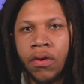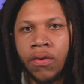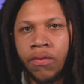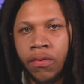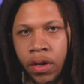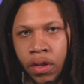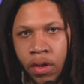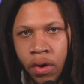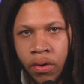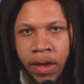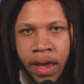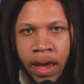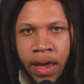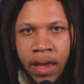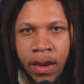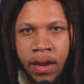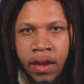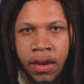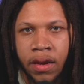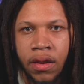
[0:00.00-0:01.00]

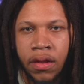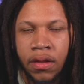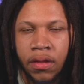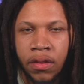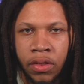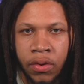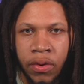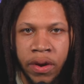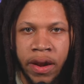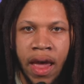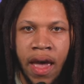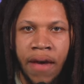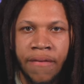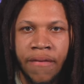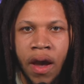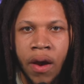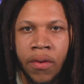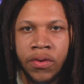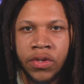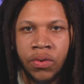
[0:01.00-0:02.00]
relocated 3.5
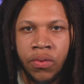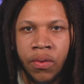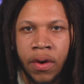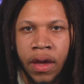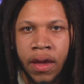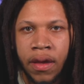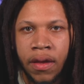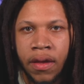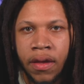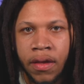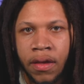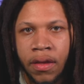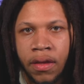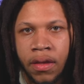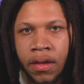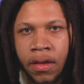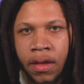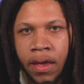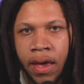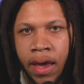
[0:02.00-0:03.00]
hours away
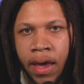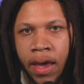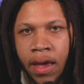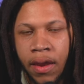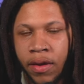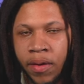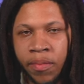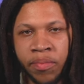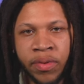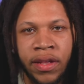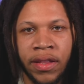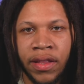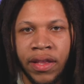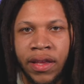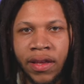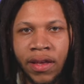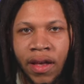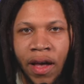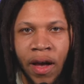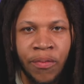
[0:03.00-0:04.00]
and
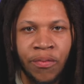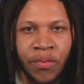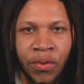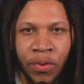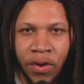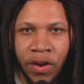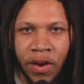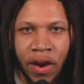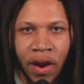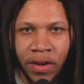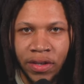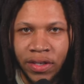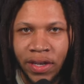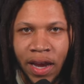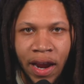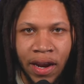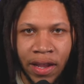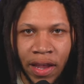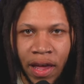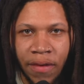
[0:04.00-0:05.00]
completely uprooted our
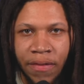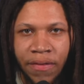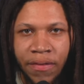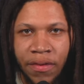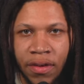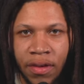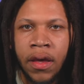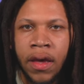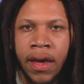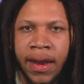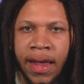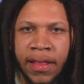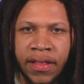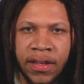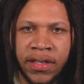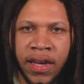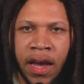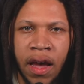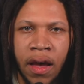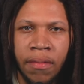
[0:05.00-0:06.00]
entire life. And at the
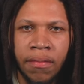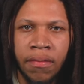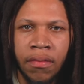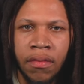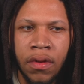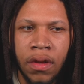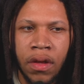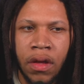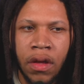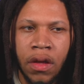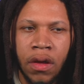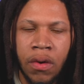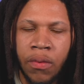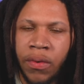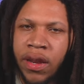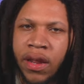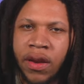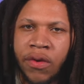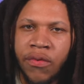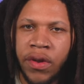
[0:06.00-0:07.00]
time,
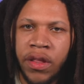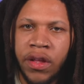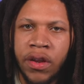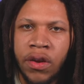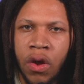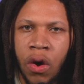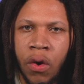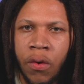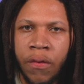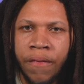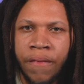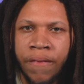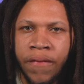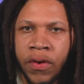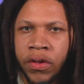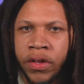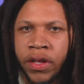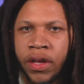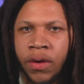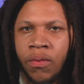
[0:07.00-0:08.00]
we didn't really know
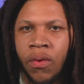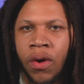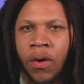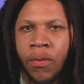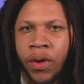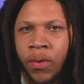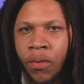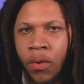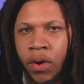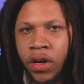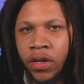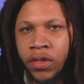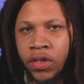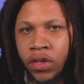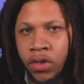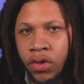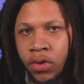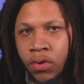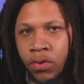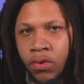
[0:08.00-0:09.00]
fully what we wanted to
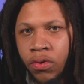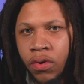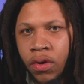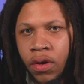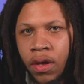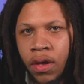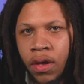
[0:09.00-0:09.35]
do,